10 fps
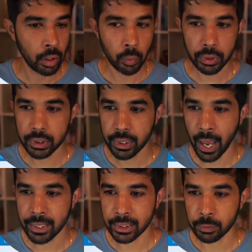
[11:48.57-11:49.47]
Which is
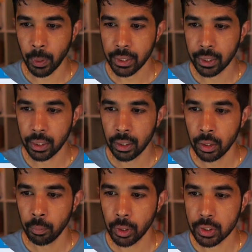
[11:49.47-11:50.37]
as expected
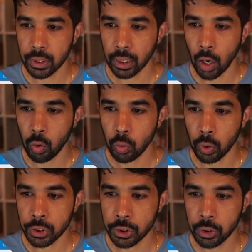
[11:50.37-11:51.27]
because the count
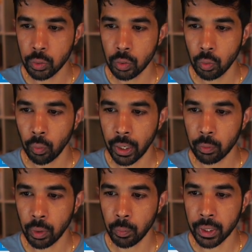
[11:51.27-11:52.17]
was 2 right
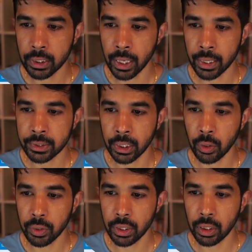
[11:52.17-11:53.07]
when we
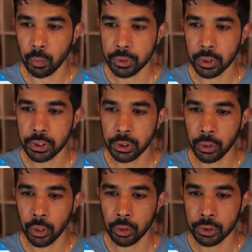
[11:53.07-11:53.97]
executed the Visual
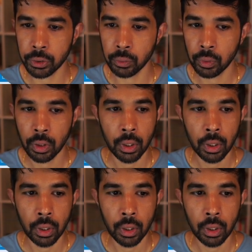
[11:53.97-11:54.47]
Studio 2.